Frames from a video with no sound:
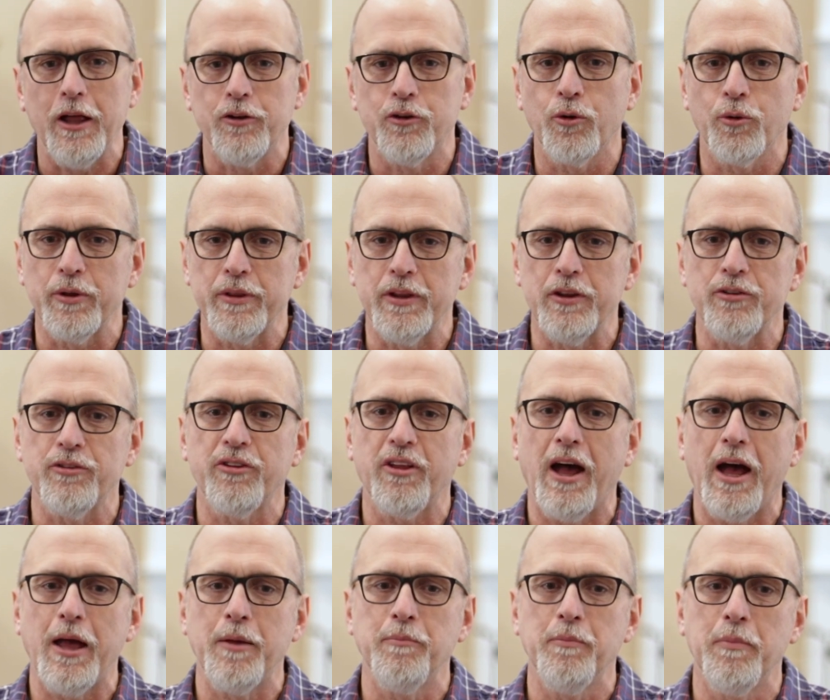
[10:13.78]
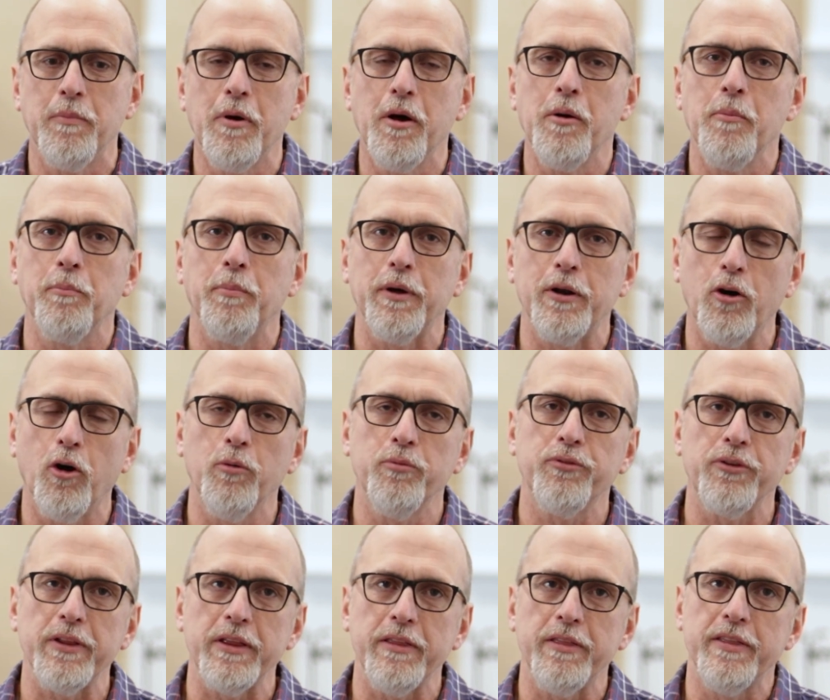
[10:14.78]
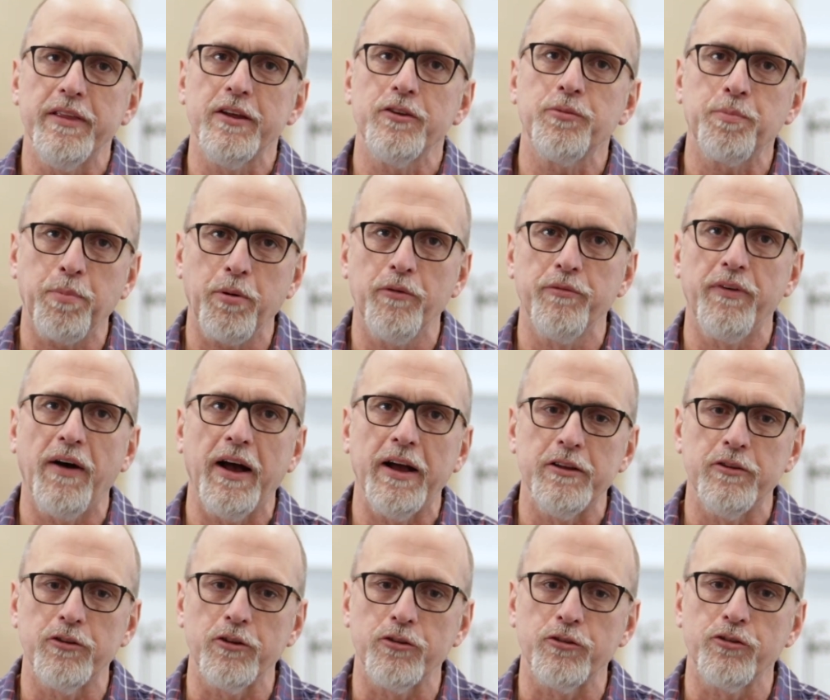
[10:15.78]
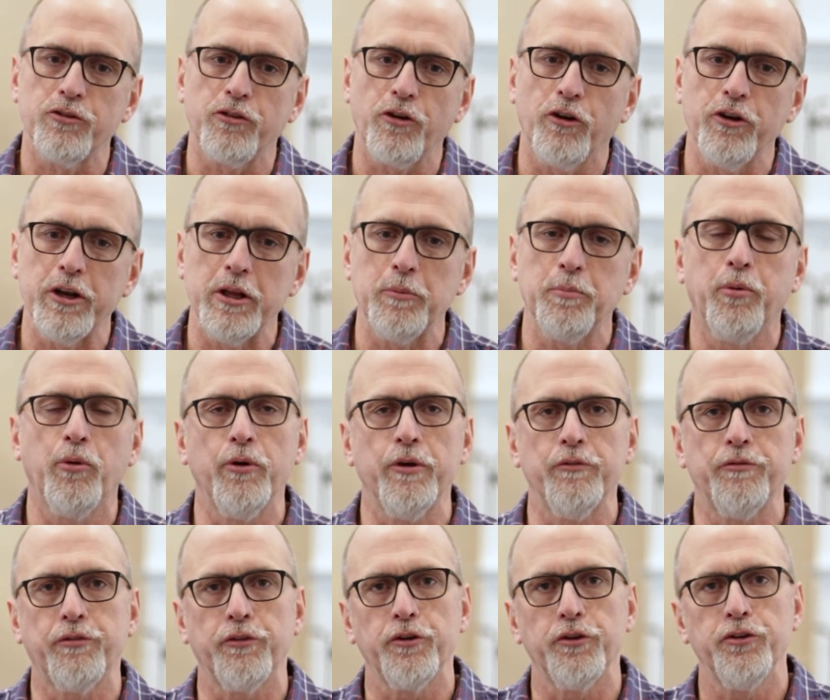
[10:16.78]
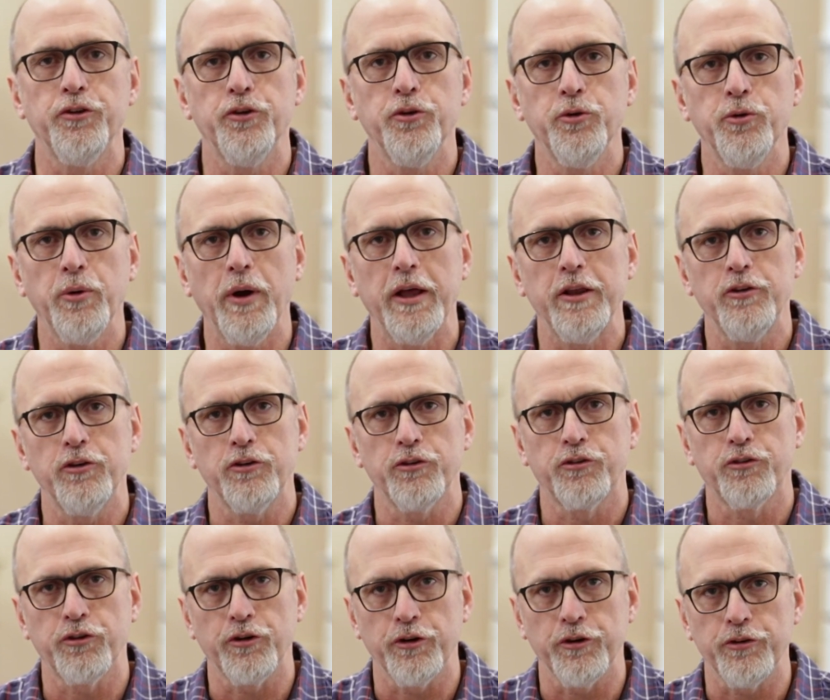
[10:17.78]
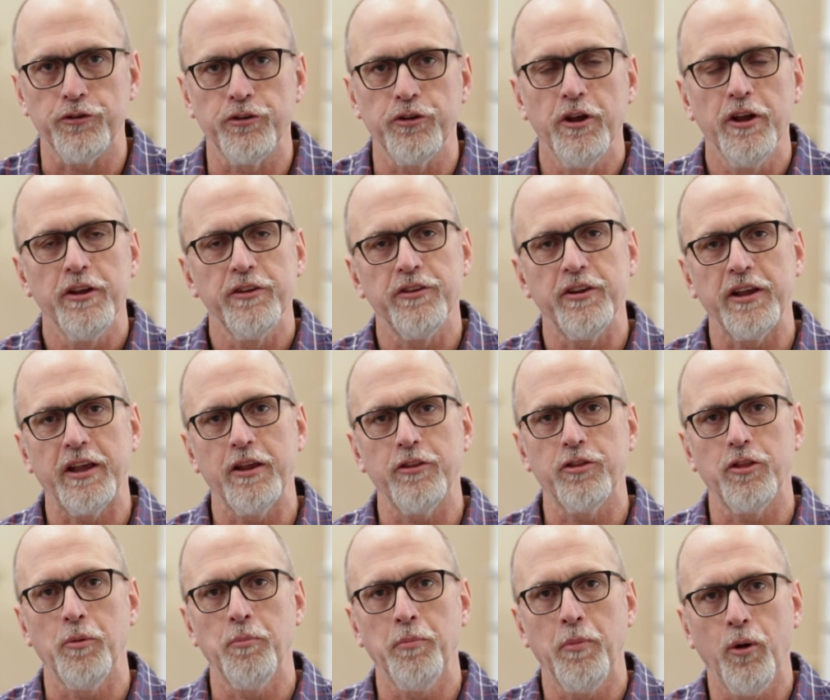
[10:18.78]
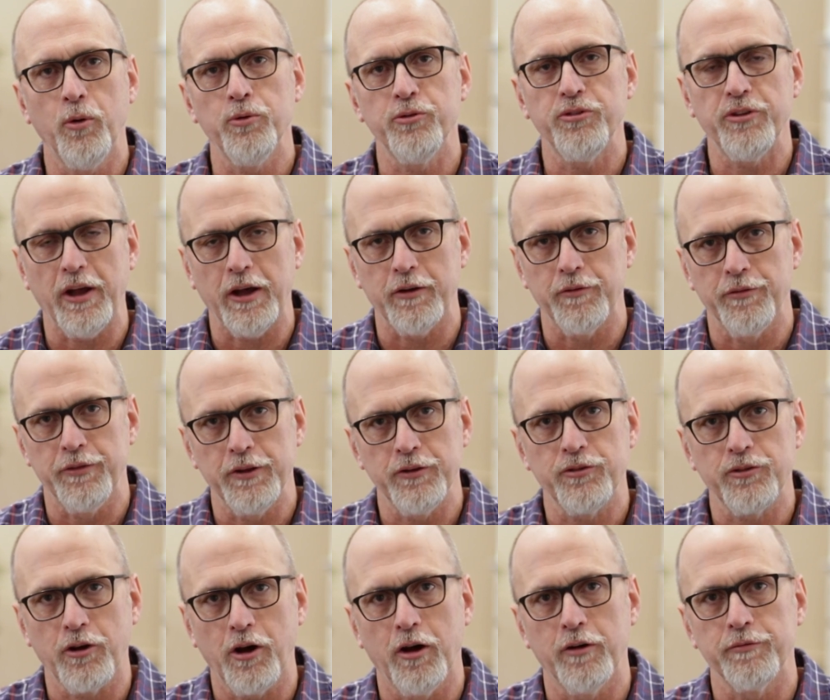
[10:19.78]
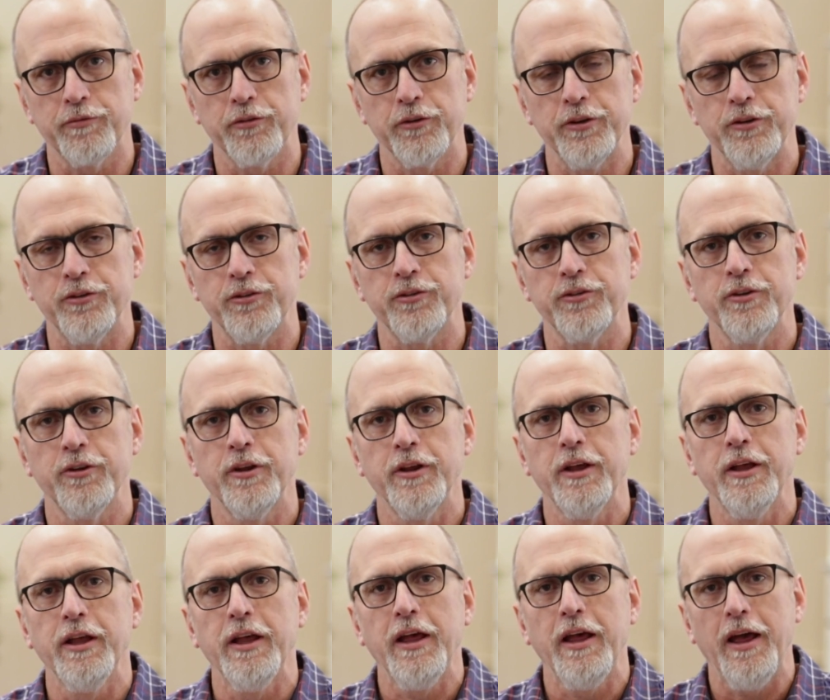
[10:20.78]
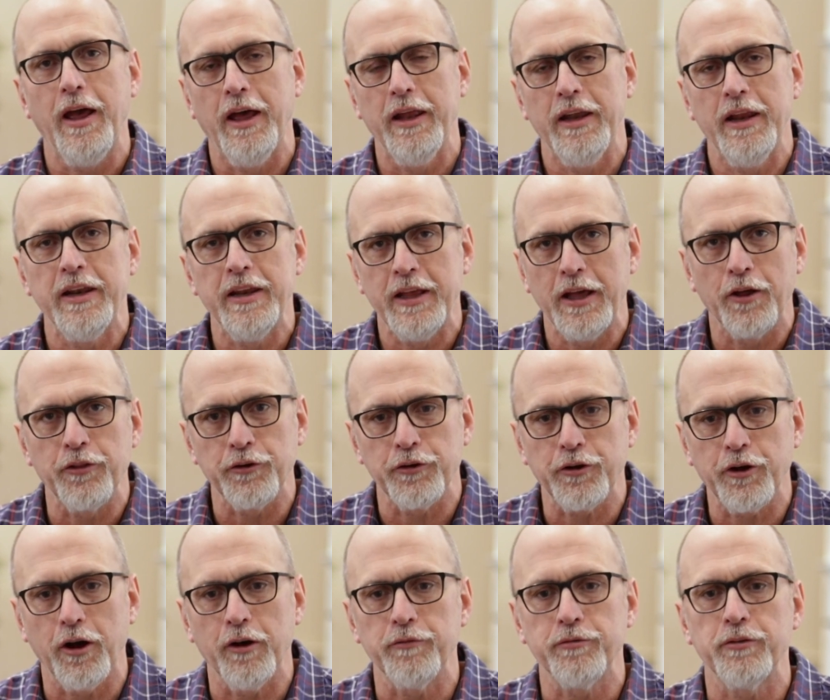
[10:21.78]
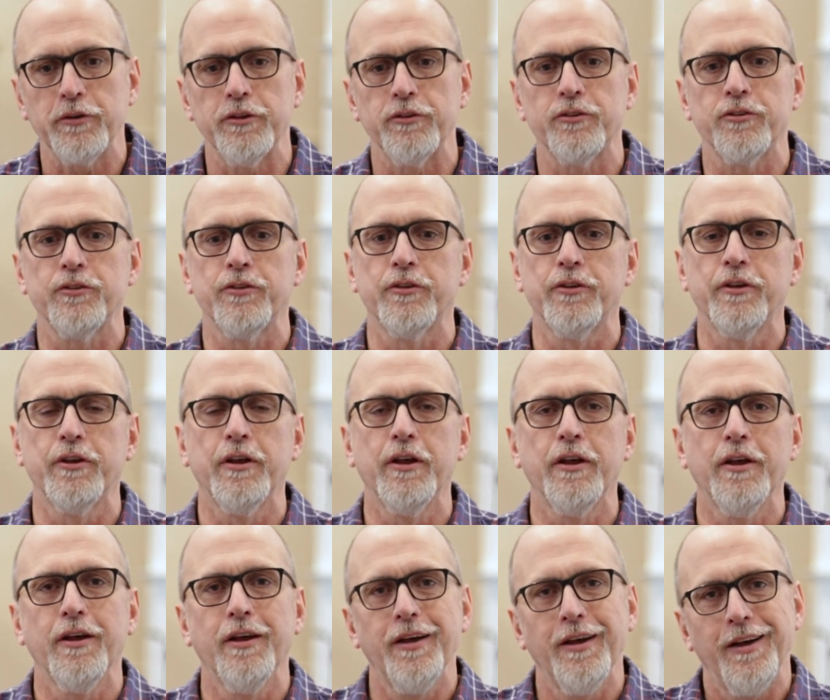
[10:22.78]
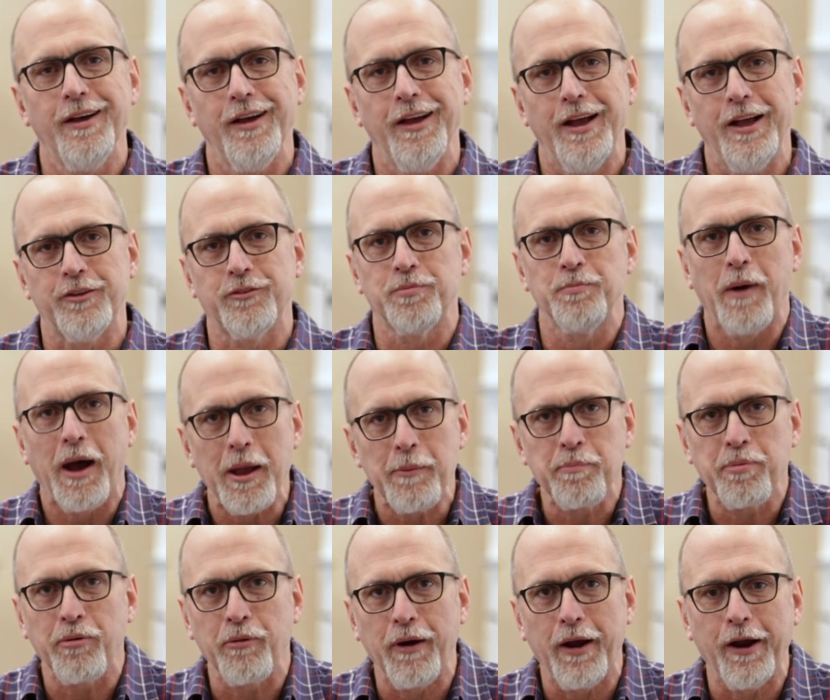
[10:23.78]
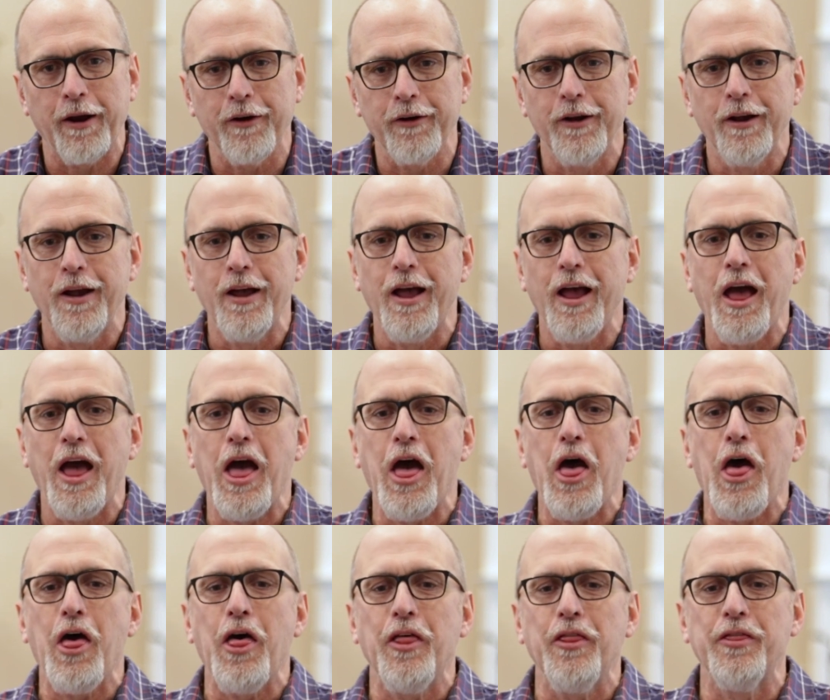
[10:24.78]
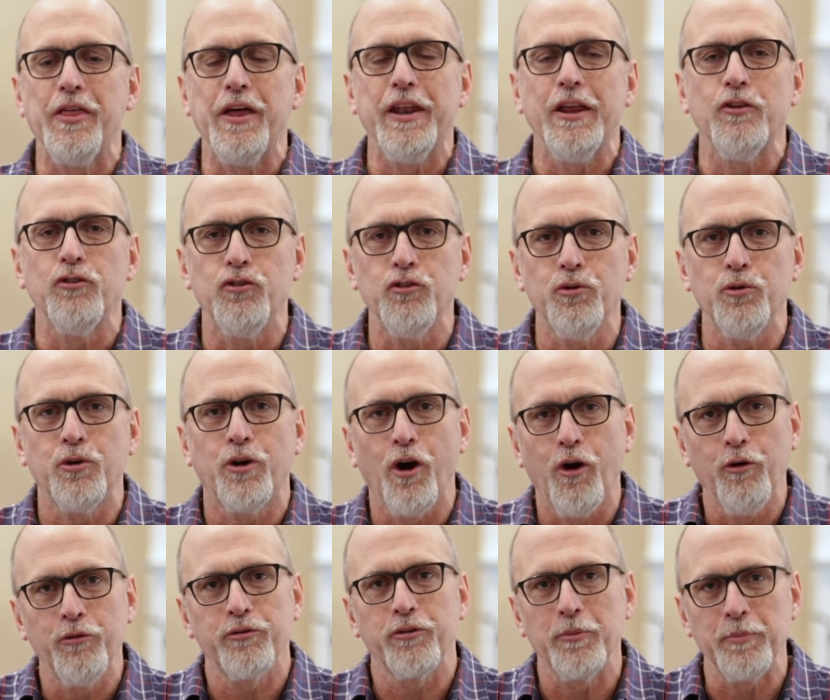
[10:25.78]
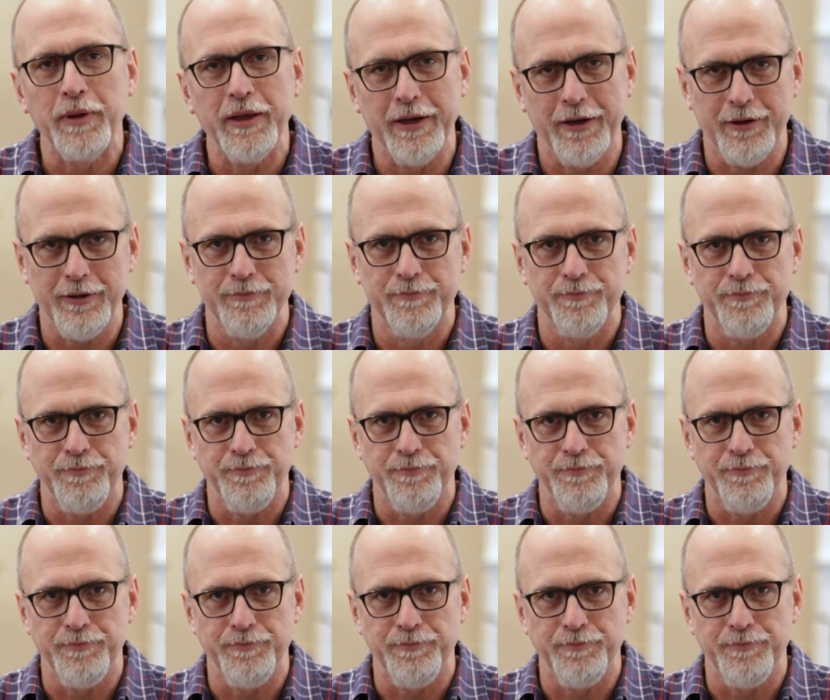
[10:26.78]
during this time, but hopefully this provides a starting point for you and your church to get the most out of this conference and any other conference. It's my prayer that as you go from here,